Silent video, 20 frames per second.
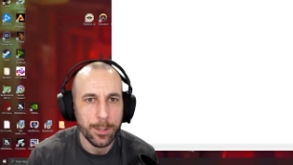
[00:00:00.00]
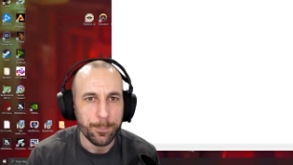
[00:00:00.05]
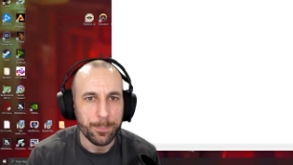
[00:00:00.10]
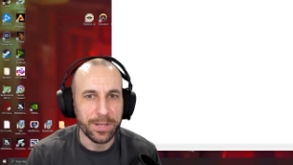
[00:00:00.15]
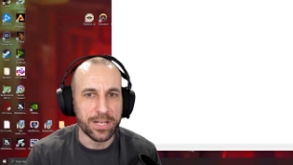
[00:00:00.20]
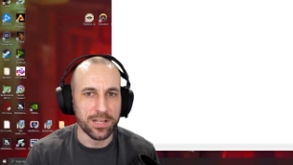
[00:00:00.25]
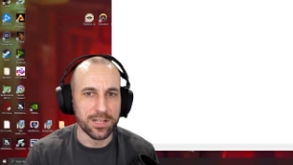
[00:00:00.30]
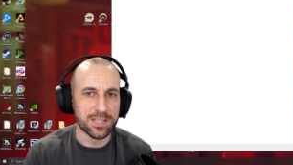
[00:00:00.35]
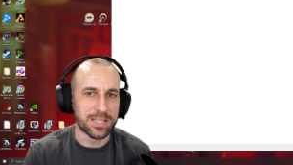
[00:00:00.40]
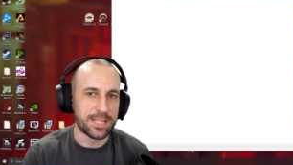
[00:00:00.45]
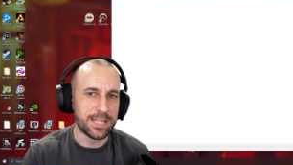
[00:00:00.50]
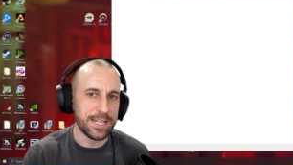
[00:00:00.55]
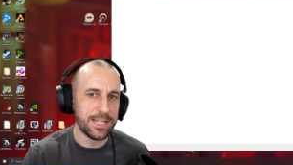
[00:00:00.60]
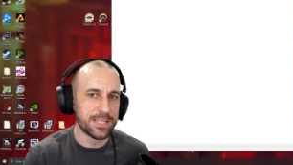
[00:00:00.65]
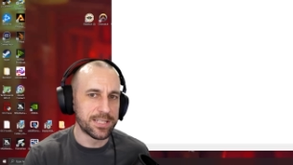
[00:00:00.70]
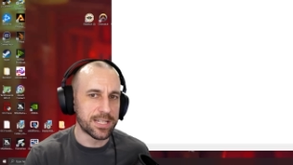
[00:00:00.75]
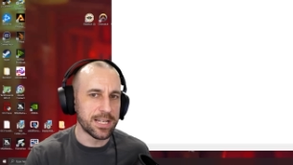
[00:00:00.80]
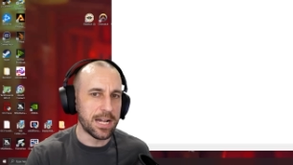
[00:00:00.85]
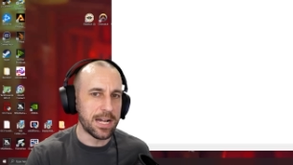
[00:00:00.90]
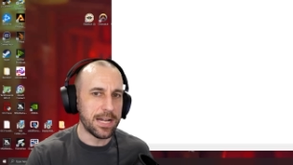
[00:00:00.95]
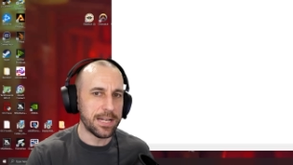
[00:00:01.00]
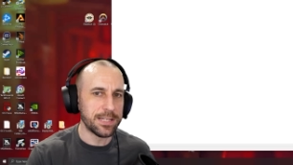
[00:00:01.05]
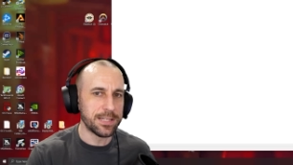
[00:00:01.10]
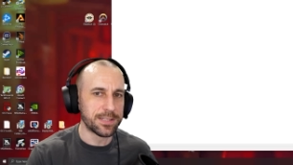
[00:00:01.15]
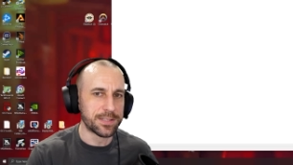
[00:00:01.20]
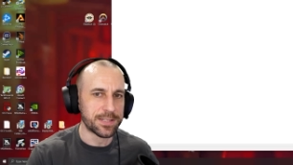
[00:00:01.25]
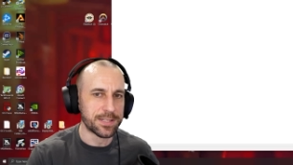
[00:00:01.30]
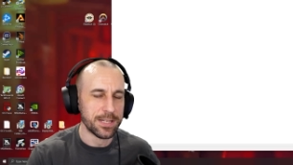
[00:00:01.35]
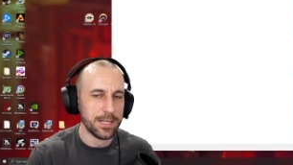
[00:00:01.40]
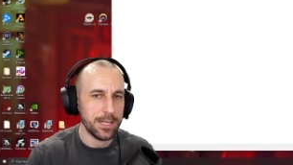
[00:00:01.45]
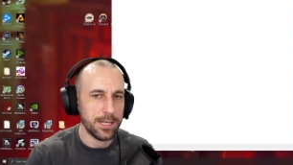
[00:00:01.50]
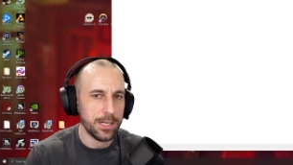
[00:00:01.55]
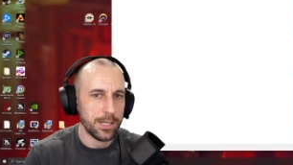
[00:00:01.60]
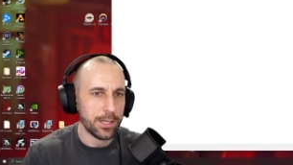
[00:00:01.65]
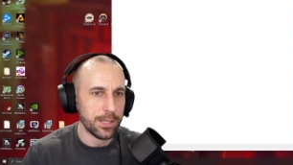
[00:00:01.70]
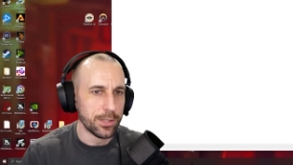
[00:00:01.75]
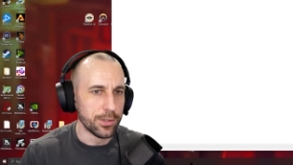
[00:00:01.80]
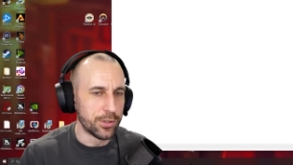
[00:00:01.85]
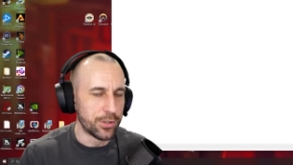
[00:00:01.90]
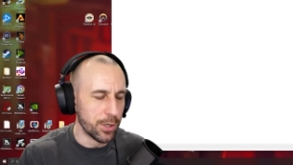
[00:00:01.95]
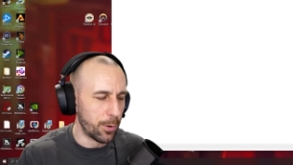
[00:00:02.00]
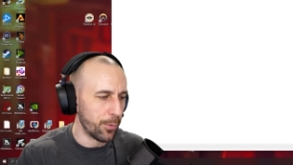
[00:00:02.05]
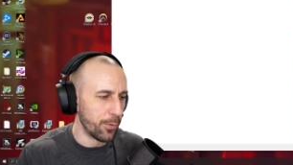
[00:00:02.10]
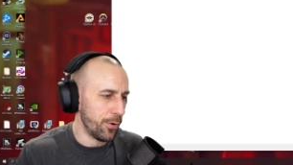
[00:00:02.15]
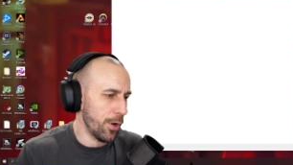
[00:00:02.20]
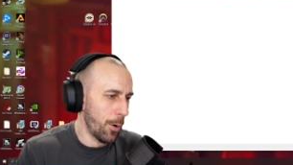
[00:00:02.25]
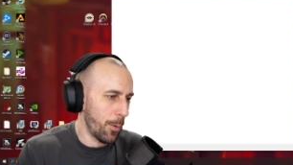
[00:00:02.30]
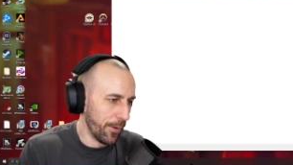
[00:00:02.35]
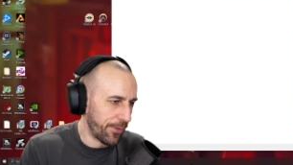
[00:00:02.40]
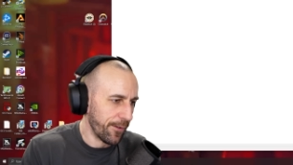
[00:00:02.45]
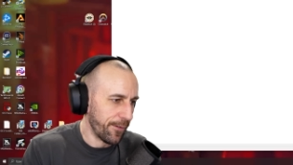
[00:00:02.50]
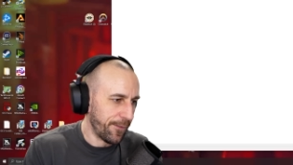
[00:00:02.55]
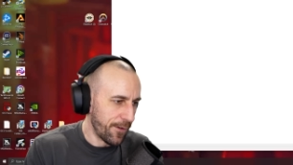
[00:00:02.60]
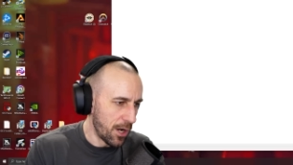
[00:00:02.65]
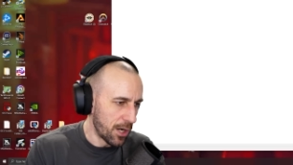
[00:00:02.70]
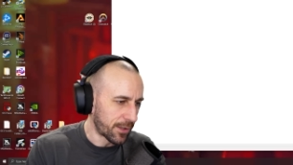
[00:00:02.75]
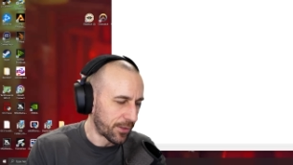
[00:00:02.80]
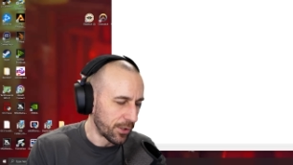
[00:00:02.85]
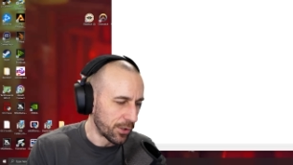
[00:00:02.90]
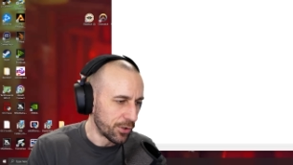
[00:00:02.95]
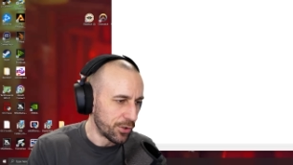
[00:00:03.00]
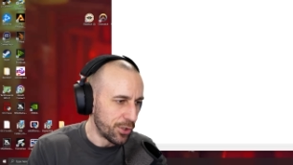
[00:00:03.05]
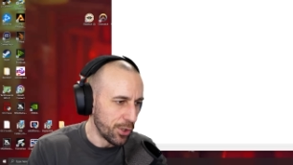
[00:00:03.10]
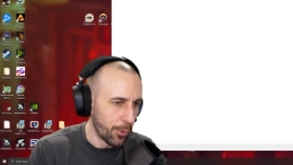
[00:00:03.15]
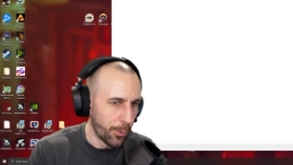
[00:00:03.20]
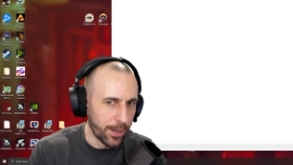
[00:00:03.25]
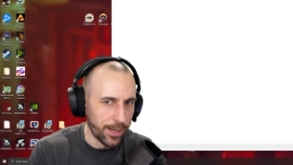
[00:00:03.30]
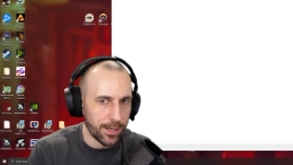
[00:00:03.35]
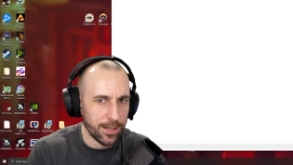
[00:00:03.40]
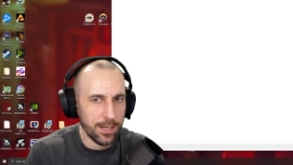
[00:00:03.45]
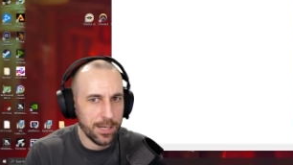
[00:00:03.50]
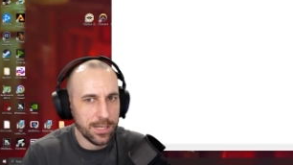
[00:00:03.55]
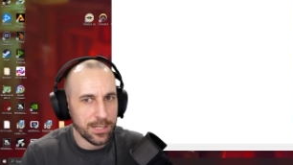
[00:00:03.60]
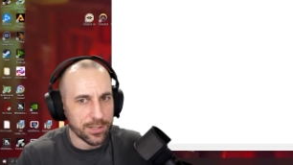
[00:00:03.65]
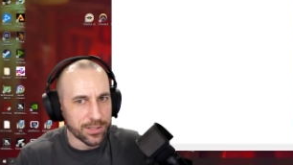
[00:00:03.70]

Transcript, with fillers: because these guys don't know what the fuck they're doing.